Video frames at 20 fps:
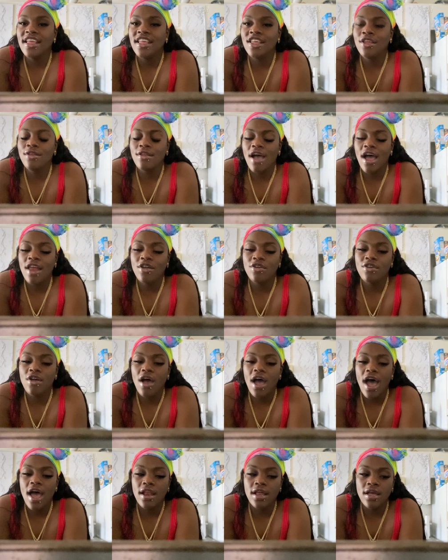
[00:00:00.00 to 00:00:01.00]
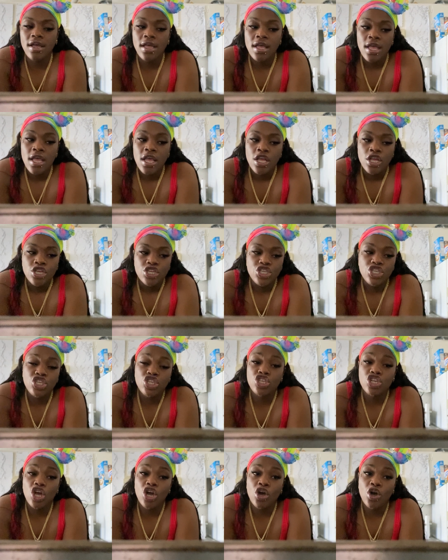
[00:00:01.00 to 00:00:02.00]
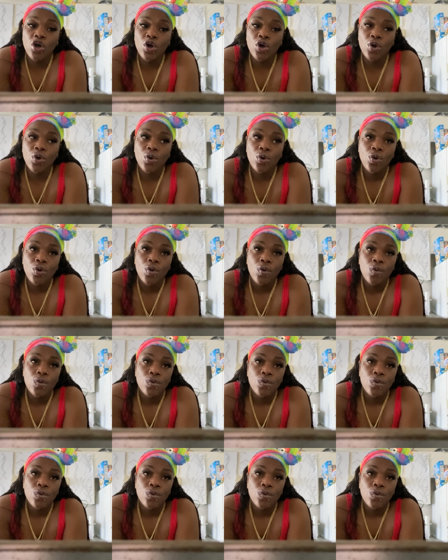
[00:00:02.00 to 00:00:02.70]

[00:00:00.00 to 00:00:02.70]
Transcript: You know, I don't know how to show